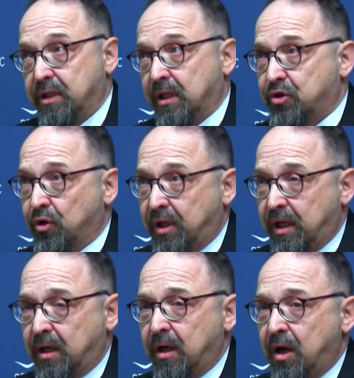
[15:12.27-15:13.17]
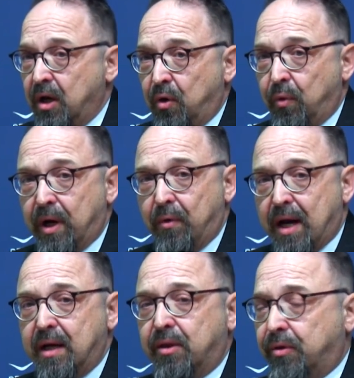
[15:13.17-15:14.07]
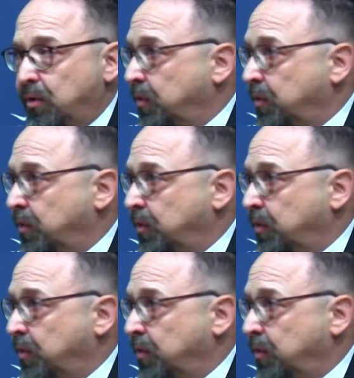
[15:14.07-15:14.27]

So here we're running through the